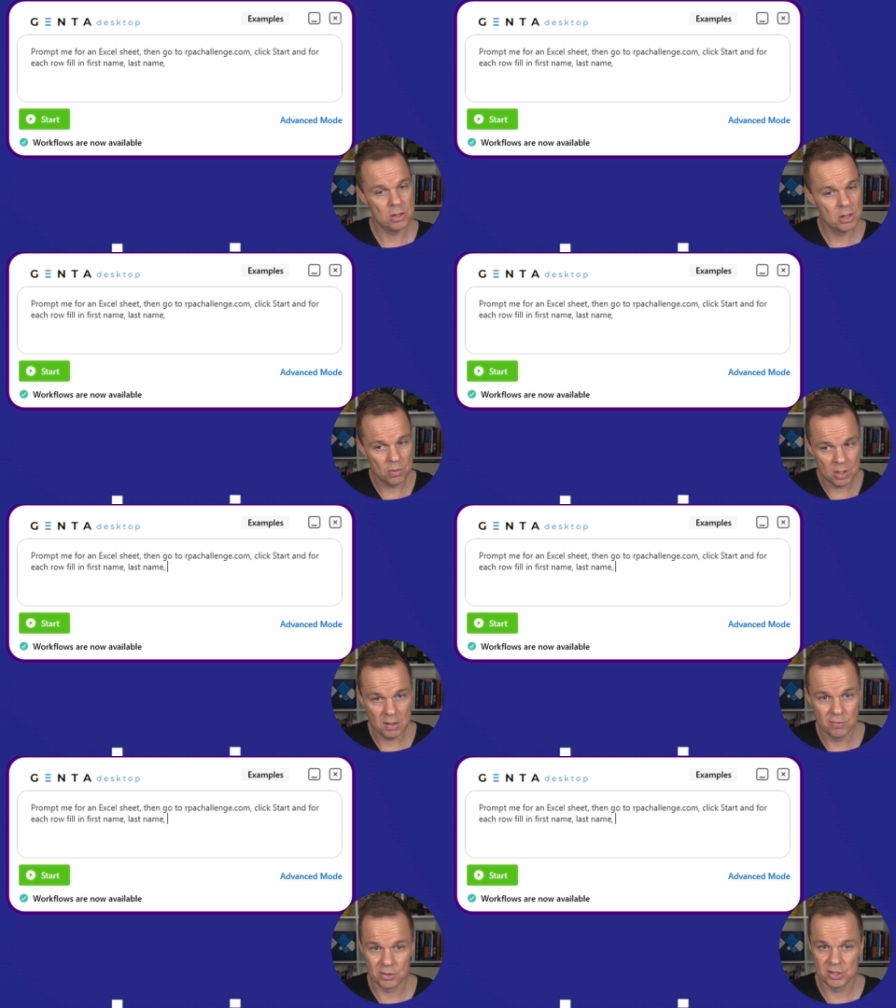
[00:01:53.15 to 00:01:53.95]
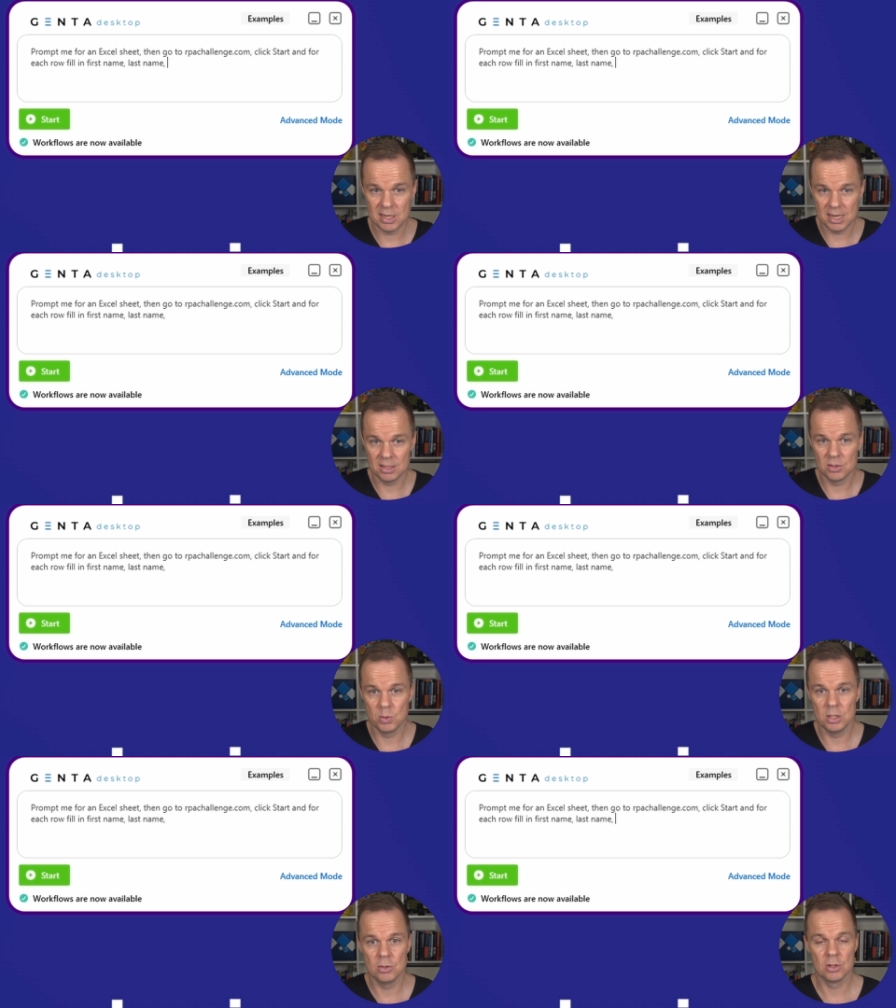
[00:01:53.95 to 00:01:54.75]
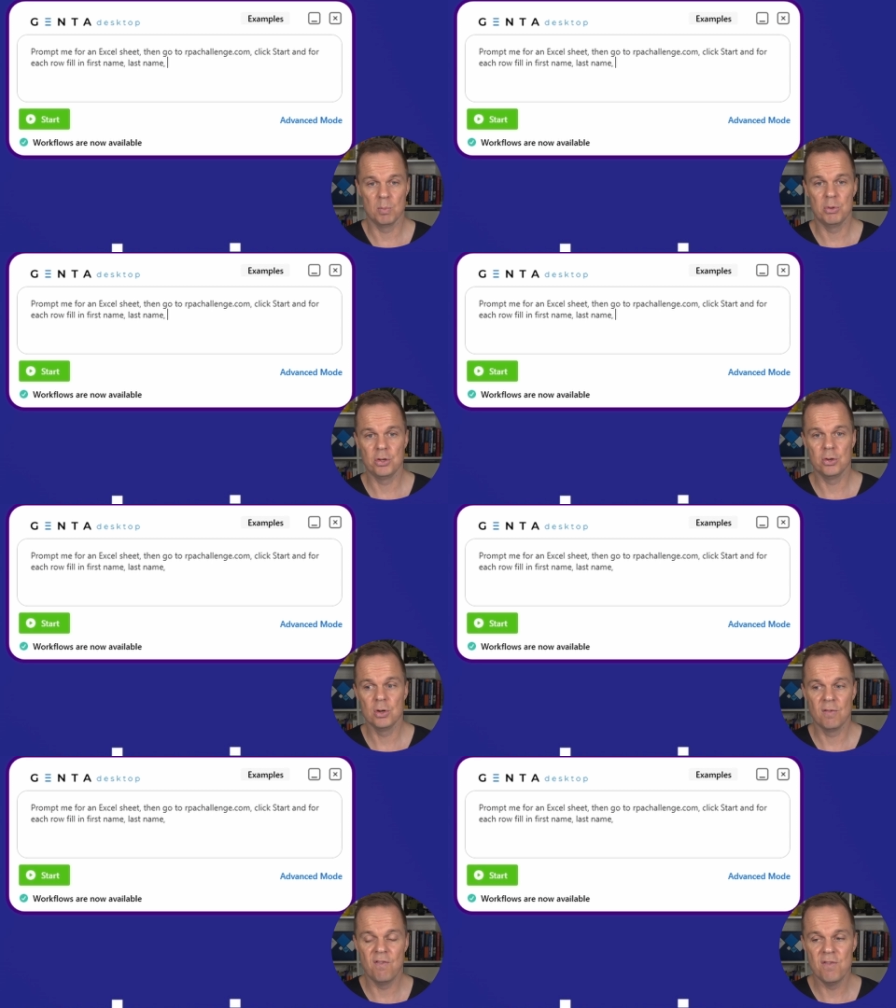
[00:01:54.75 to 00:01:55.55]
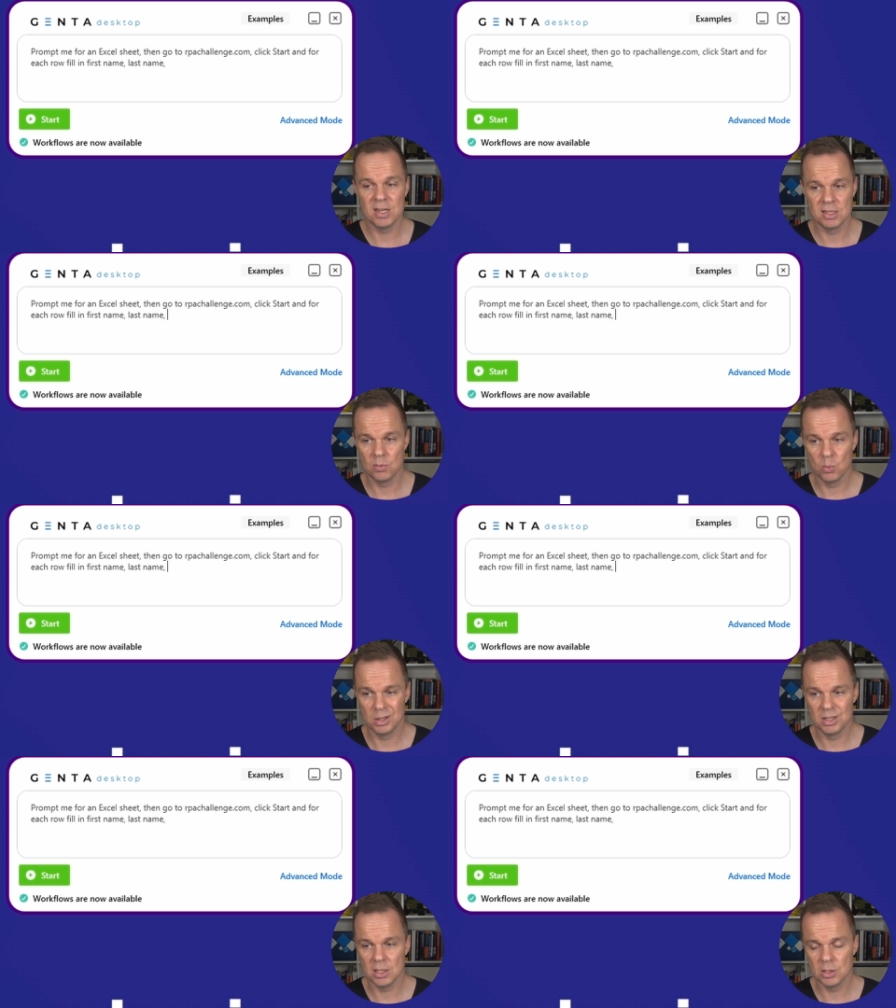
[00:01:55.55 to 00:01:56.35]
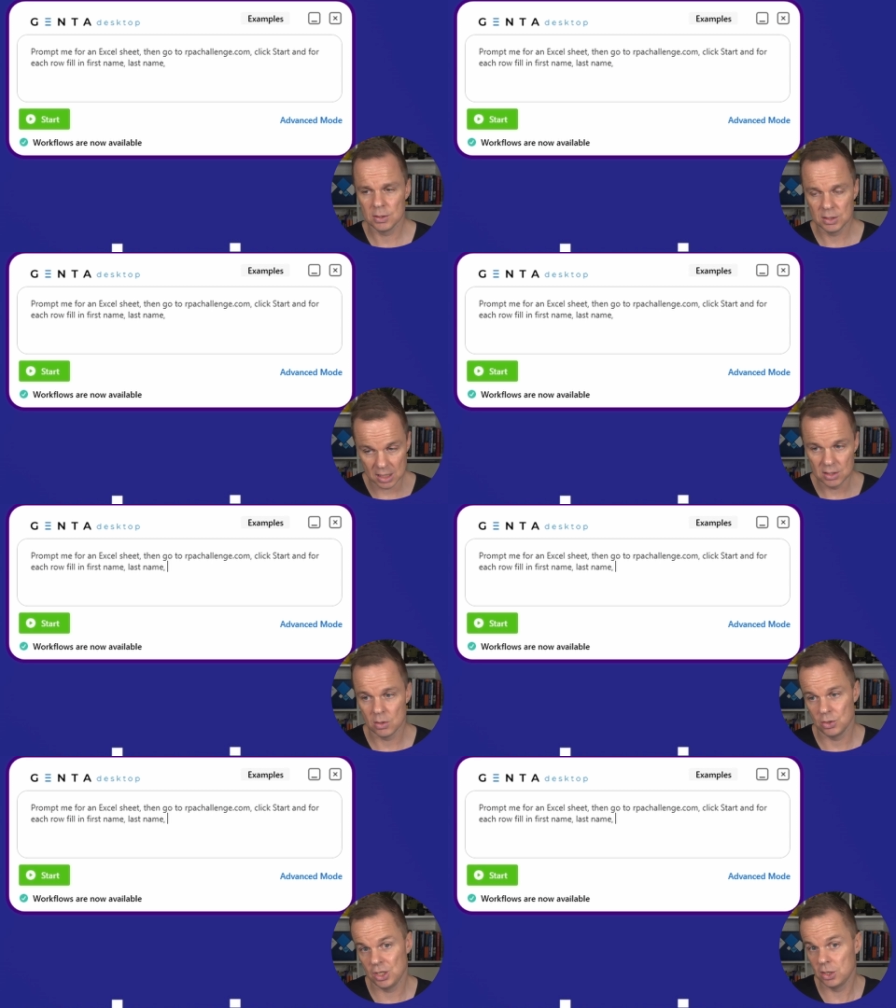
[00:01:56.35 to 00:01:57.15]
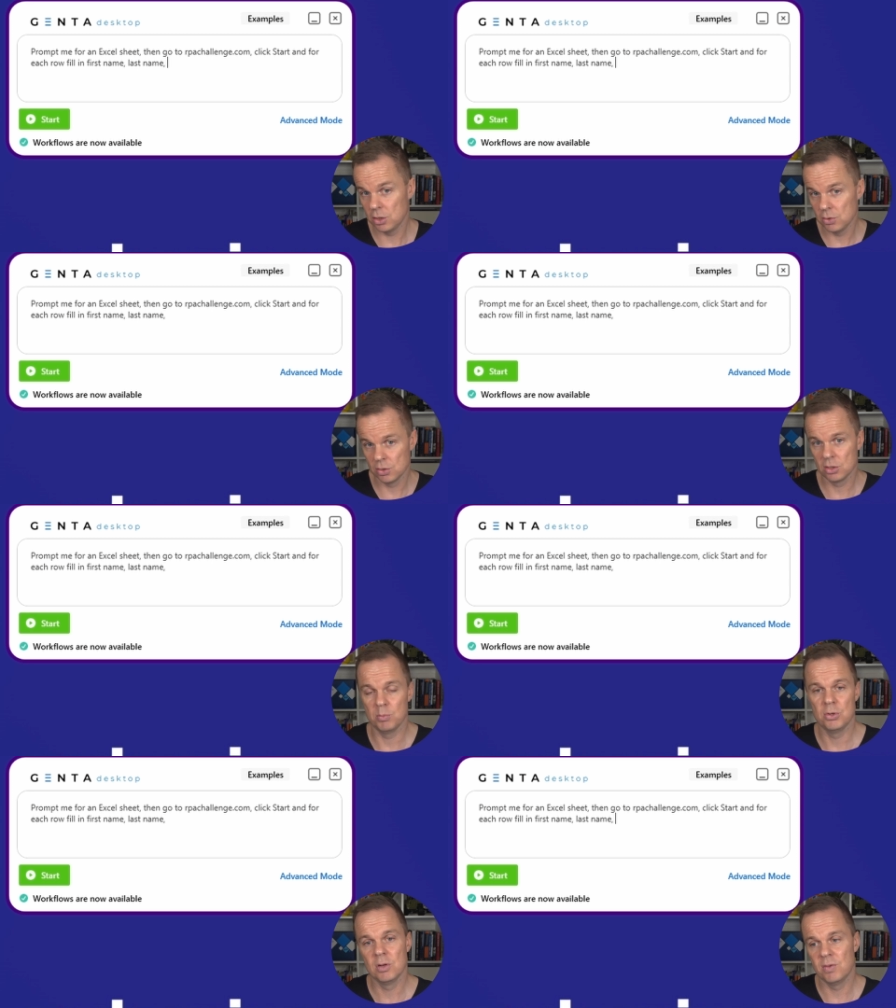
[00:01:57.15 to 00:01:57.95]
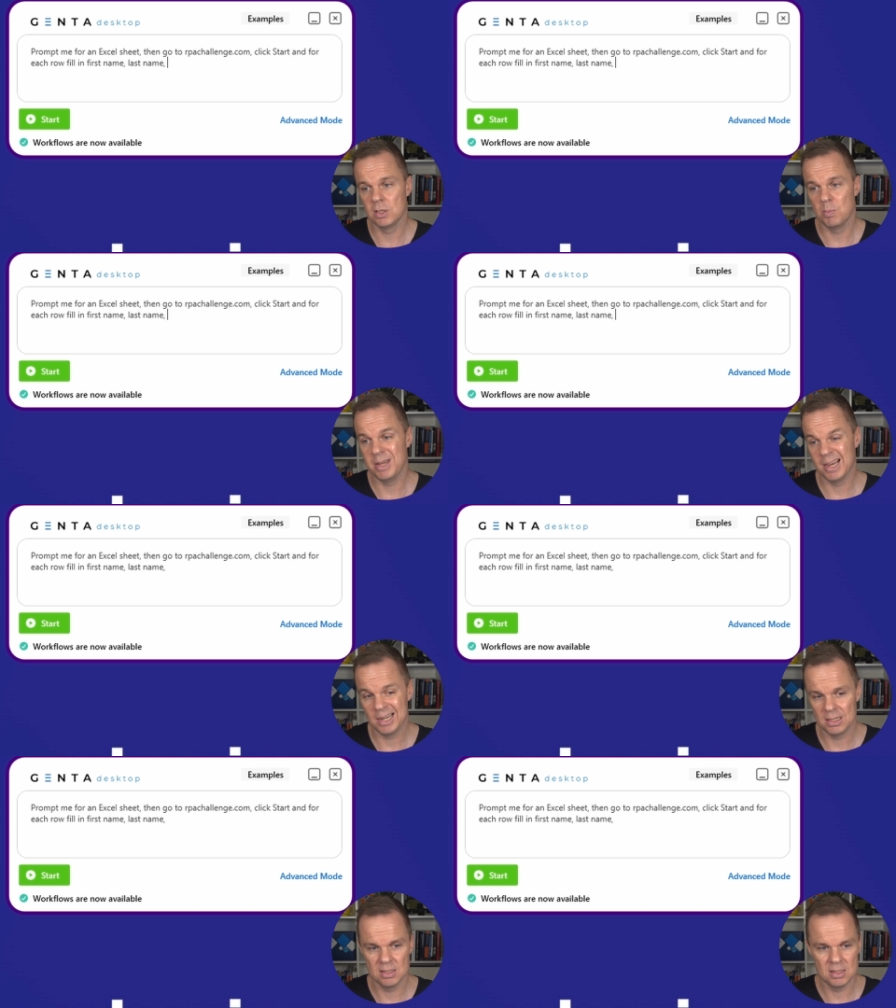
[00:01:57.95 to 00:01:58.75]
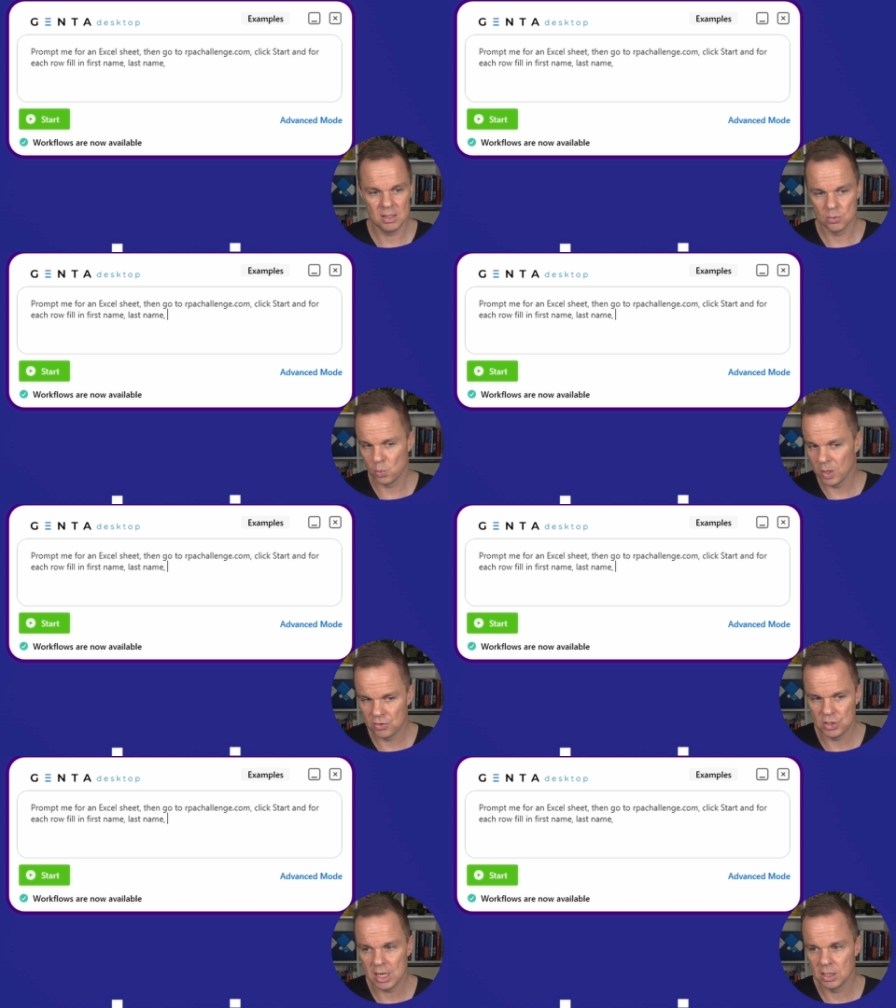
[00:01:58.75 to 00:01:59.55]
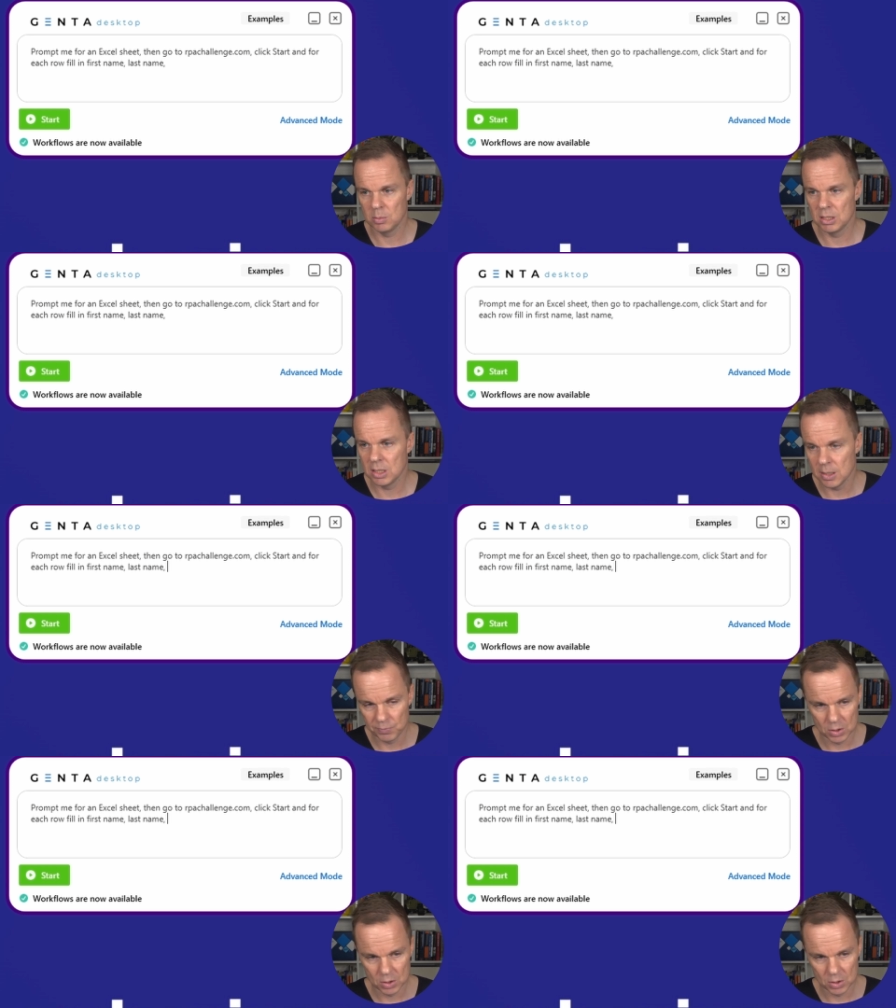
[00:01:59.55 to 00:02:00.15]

No need for selectors. We use computer vision with Genta, Genta or uses computer vision behind the scenes with ChatGPT.